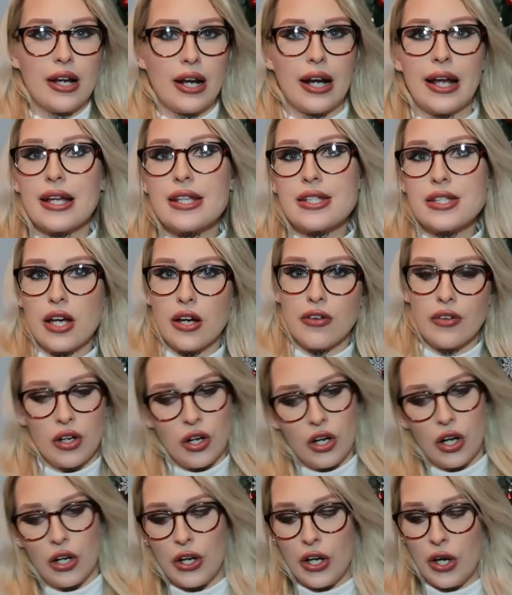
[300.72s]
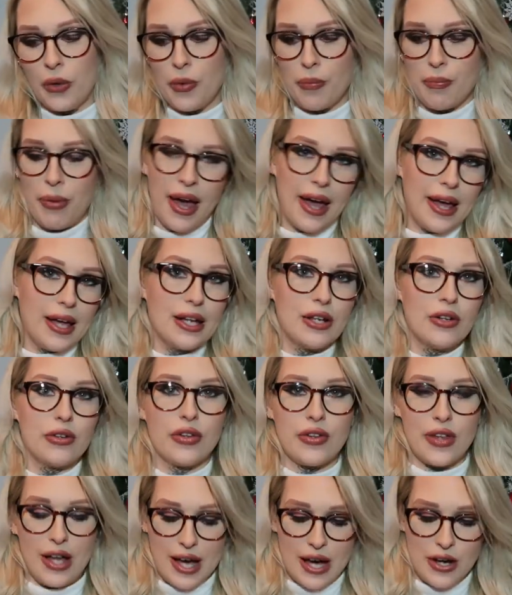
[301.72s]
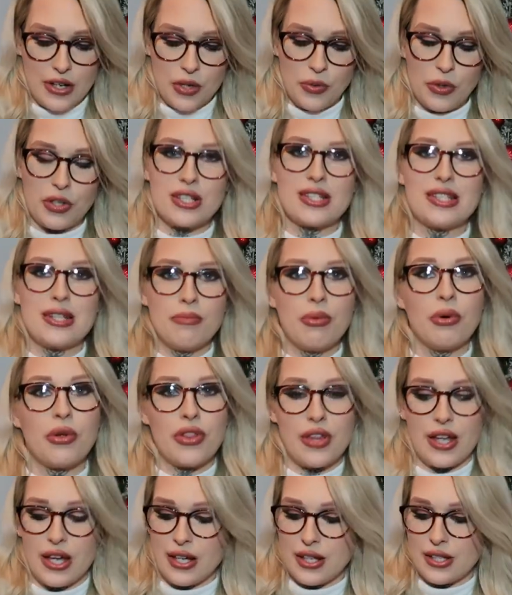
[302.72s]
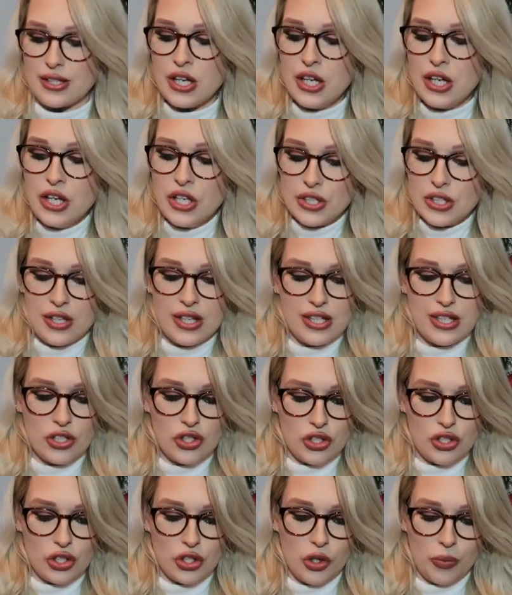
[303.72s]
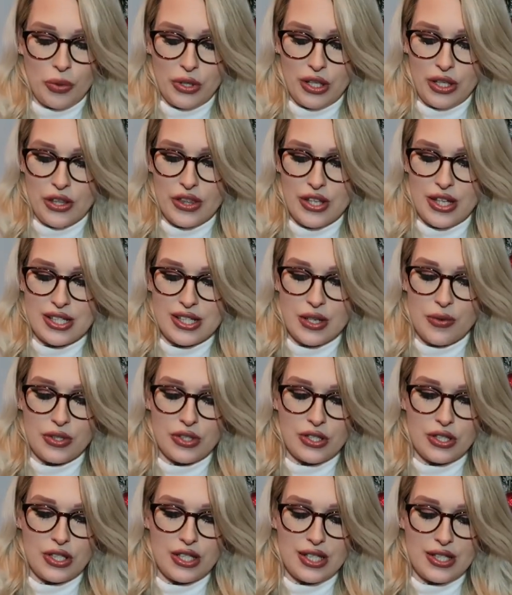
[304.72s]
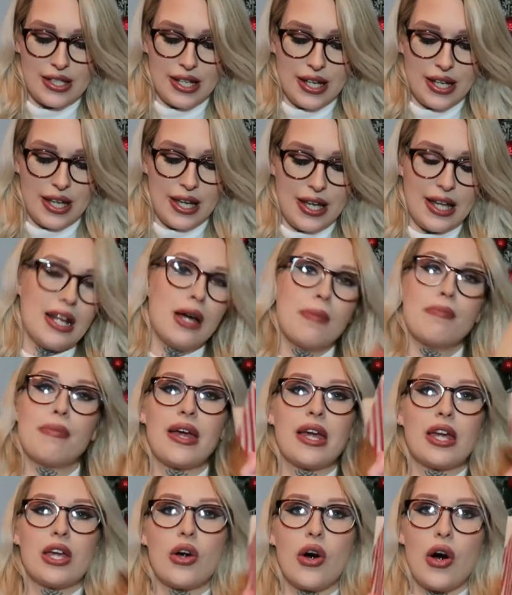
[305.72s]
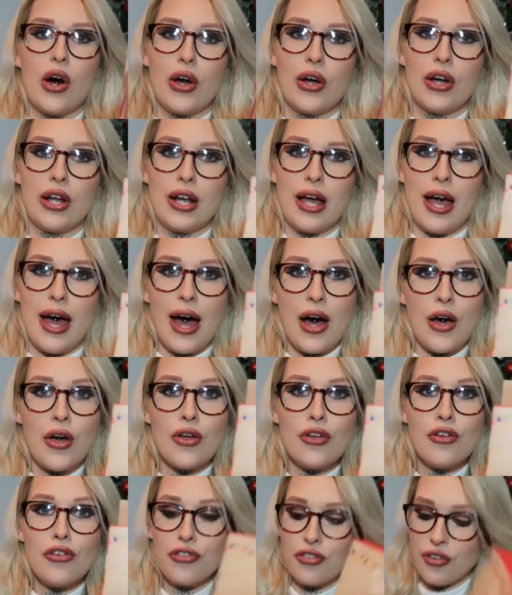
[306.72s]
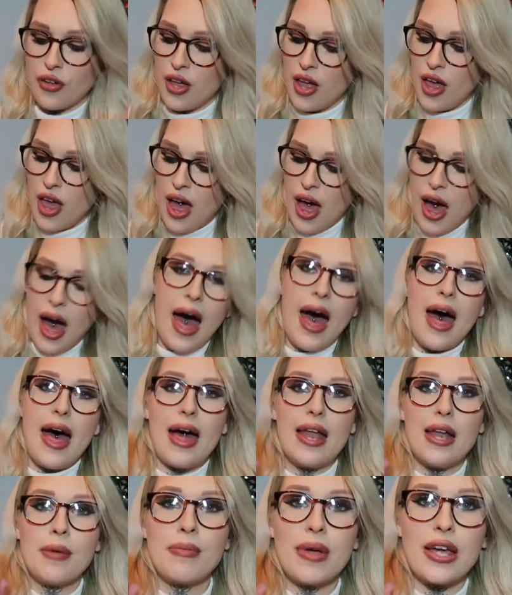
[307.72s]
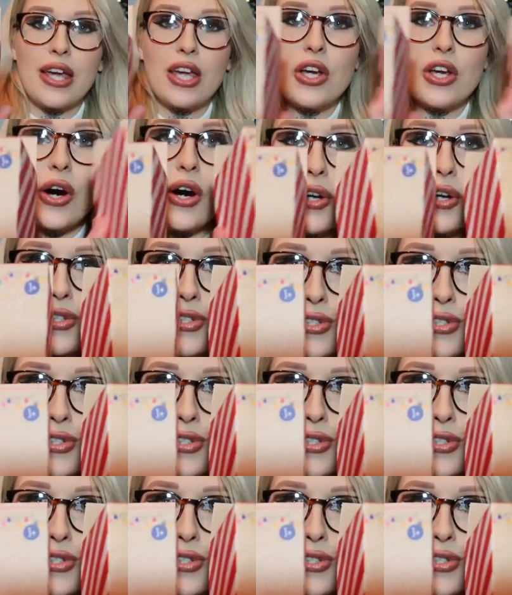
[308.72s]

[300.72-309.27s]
glitter and glue and paint and all that out. You want simple things. So these are just a couple little things I wanted to stick in and make your own elf and make your own